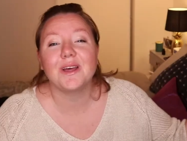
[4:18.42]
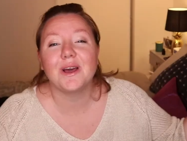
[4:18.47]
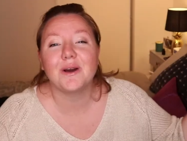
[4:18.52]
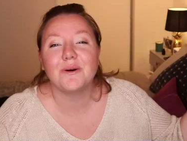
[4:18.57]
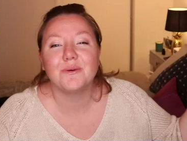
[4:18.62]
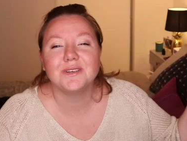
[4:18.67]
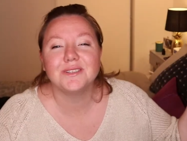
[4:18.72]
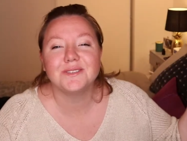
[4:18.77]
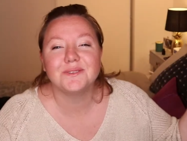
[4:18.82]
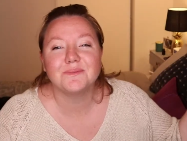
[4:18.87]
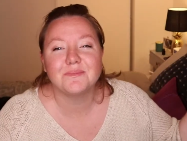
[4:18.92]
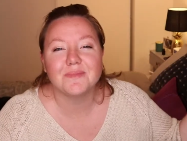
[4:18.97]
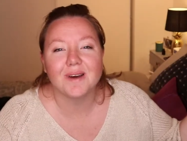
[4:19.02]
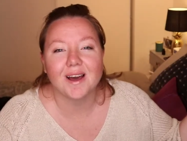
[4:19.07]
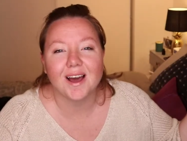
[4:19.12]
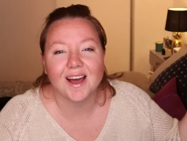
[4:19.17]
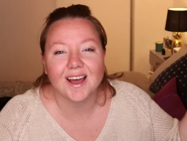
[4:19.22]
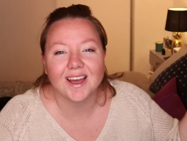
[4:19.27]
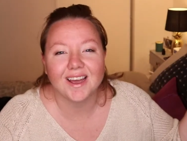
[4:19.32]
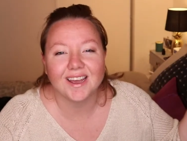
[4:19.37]
that was
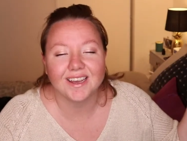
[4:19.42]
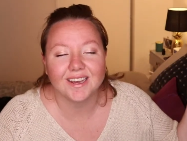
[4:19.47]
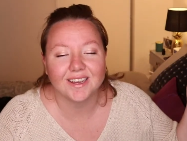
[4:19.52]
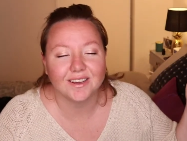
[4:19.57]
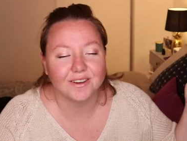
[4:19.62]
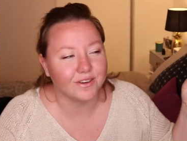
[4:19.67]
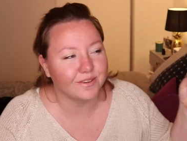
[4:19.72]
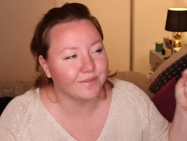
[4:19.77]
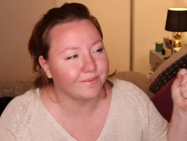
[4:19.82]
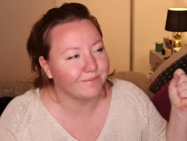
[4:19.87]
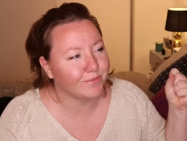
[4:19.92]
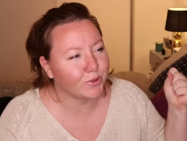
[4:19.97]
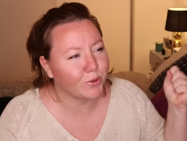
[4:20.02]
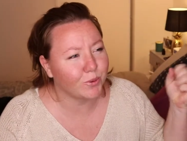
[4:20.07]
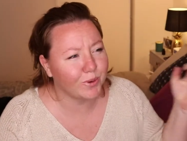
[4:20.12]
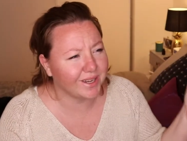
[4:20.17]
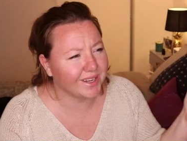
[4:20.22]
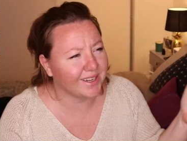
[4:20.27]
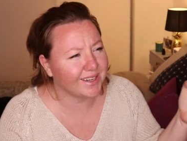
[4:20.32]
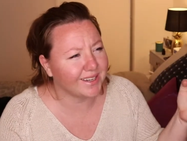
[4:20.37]
my
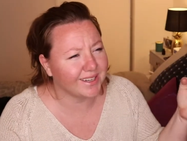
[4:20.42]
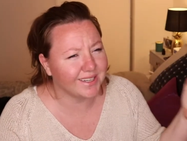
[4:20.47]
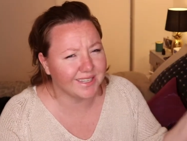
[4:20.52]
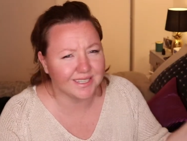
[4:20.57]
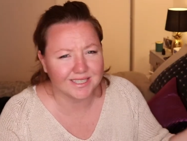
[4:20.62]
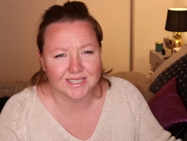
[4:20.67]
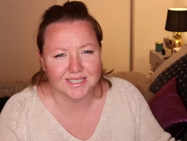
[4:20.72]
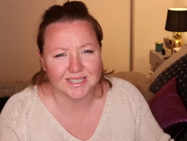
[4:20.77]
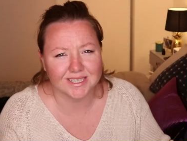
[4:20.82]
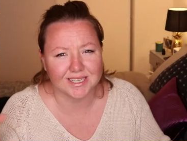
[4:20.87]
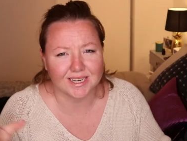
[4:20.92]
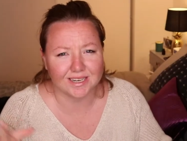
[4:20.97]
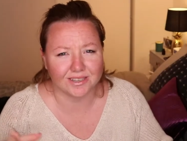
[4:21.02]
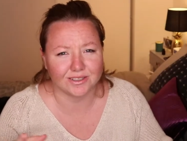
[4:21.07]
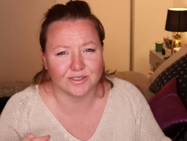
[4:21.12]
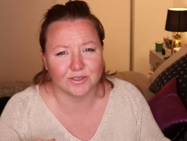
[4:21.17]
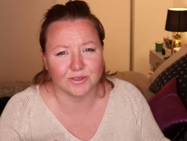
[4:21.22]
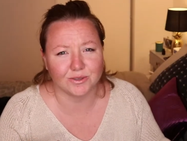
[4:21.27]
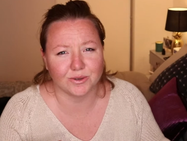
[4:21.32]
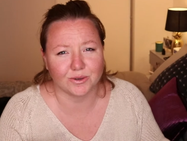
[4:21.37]
quick and easy
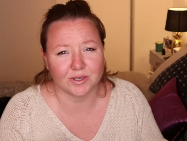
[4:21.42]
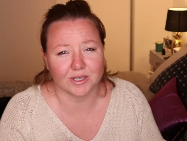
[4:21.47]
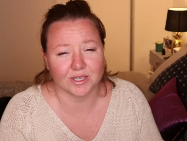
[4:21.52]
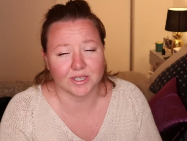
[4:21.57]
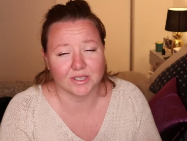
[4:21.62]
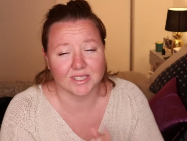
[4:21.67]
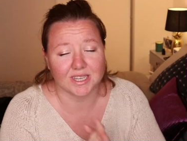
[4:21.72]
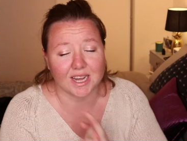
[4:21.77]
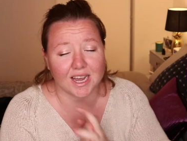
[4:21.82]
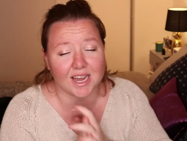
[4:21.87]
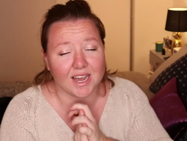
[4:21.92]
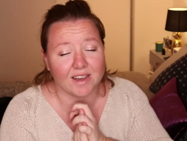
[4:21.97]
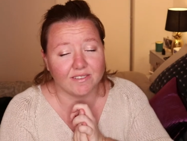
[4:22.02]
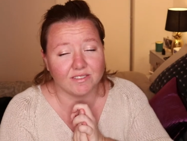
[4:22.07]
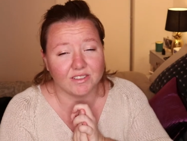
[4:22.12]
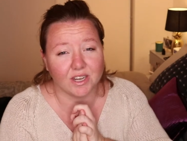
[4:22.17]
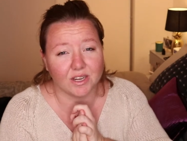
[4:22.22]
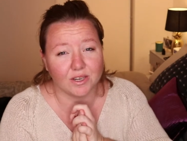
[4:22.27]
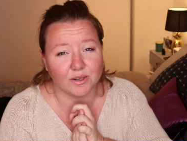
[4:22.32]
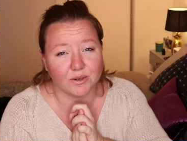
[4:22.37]
hair tutorials. I have
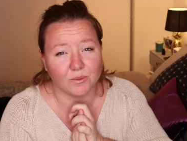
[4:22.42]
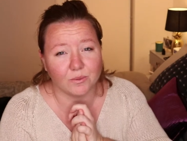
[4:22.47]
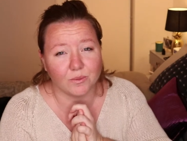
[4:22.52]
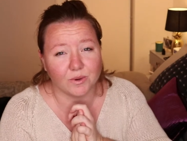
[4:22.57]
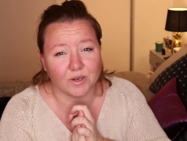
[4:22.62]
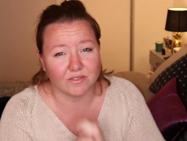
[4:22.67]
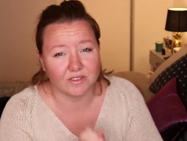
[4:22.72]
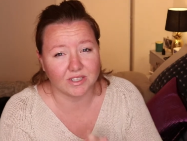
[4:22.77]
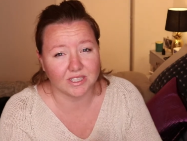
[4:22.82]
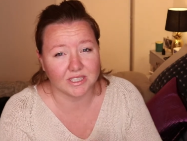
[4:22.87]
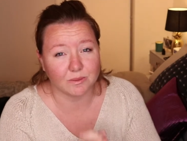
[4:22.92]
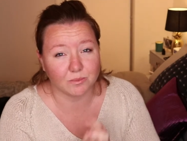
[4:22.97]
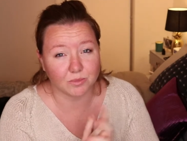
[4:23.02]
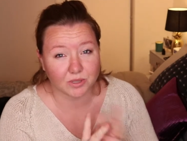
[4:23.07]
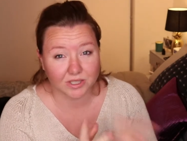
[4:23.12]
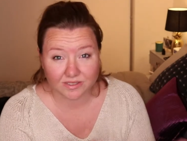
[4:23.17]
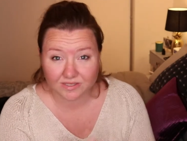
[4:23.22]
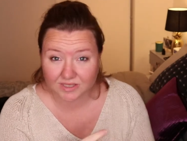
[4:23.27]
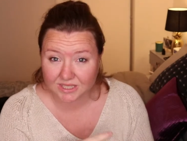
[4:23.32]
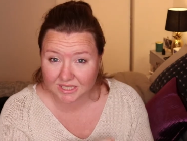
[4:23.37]
done one of these
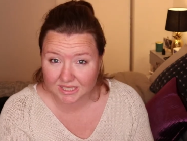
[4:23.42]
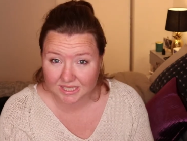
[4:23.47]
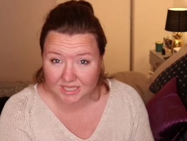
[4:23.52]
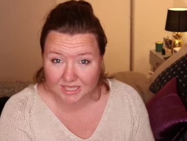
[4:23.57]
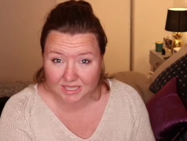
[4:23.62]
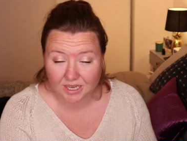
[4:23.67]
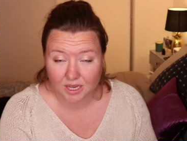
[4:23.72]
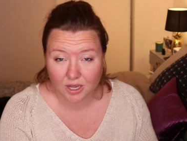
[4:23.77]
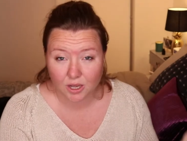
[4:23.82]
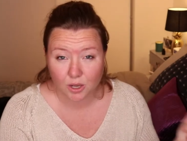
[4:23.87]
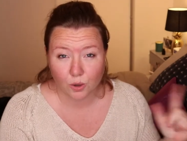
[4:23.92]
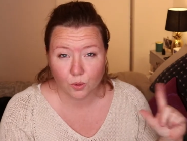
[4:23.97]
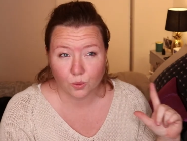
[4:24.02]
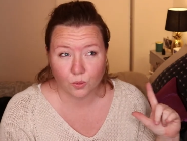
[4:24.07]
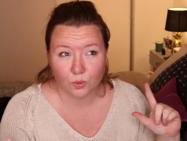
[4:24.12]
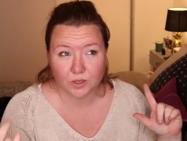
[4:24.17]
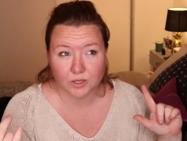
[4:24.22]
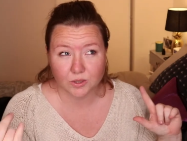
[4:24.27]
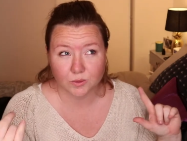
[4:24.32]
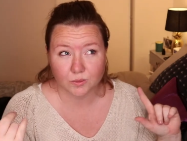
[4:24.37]
previously,
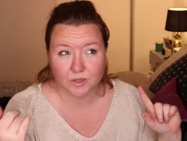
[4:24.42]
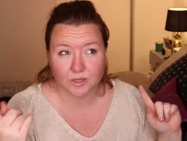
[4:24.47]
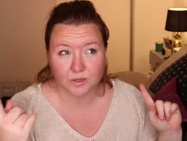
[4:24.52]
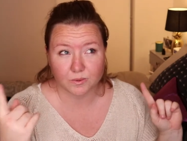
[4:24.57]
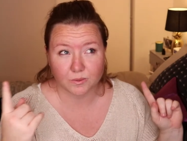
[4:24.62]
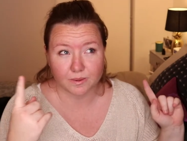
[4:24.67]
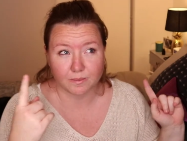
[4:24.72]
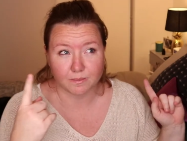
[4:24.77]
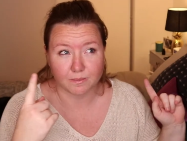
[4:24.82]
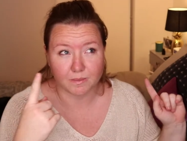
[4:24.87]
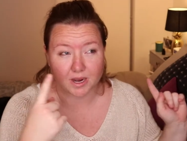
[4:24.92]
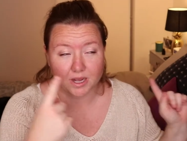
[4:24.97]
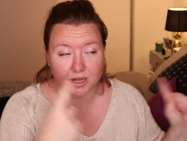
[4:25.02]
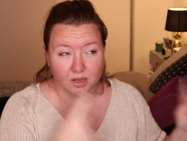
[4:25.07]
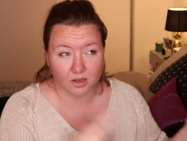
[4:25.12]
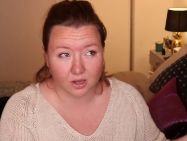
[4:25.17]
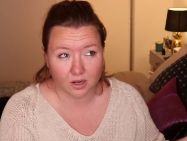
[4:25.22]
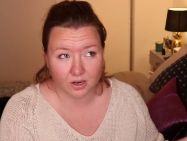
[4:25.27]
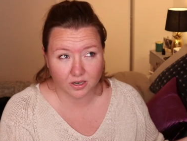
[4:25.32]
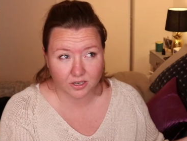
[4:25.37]
which was with my
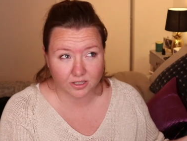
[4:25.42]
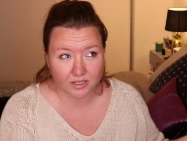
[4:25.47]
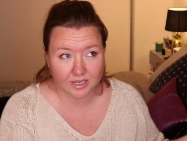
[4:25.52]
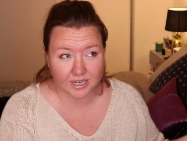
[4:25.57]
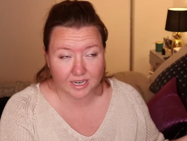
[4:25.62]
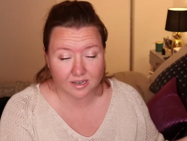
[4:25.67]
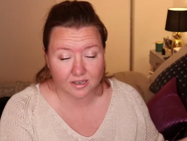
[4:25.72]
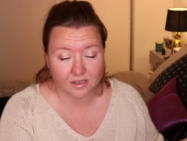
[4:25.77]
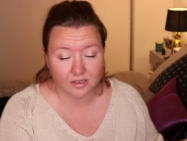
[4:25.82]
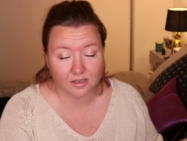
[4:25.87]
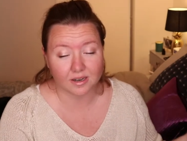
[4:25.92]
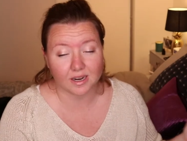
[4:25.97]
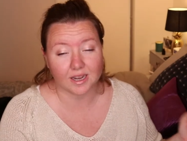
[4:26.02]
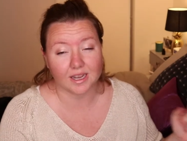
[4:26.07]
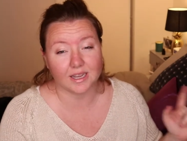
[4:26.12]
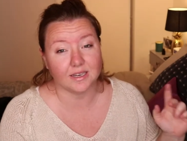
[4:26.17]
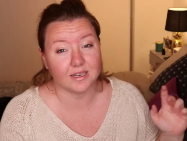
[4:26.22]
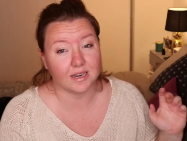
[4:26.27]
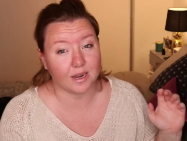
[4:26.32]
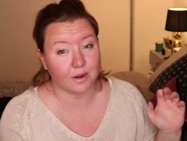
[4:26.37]
longer hair,
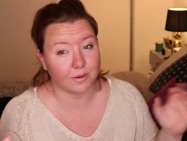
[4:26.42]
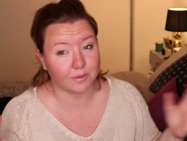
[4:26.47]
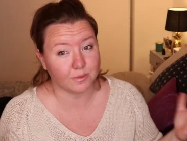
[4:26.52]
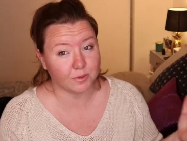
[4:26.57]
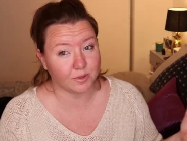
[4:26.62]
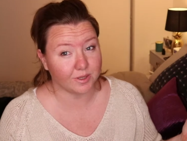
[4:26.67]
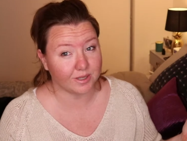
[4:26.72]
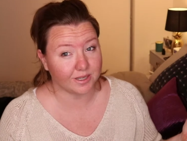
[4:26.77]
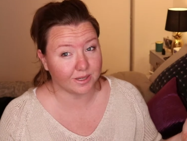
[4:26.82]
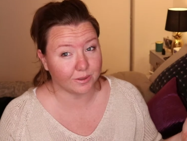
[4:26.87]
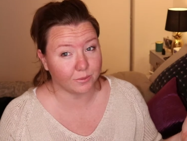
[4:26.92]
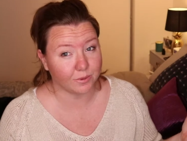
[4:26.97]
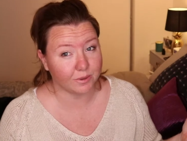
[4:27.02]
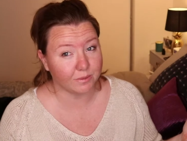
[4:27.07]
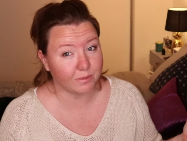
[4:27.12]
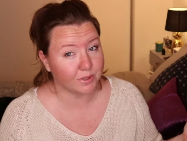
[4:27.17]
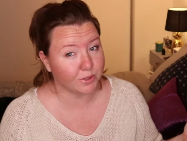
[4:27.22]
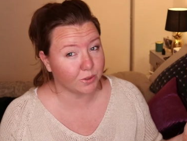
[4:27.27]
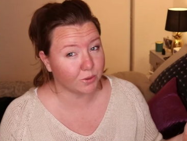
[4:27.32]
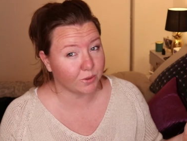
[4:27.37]
and now I'm doing it
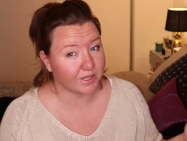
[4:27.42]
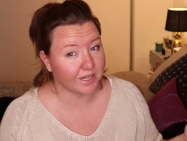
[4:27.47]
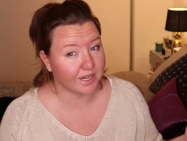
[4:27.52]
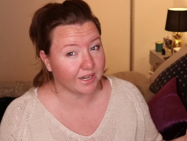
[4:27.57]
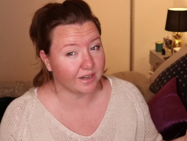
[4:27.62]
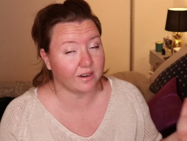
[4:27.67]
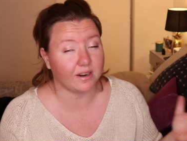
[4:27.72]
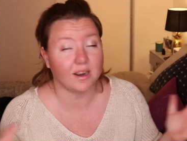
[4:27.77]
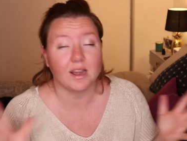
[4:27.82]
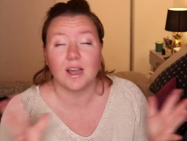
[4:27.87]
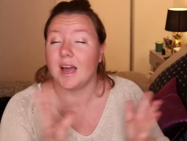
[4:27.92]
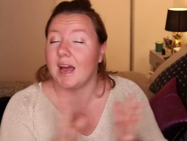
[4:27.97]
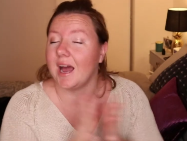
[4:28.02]
with my short hair.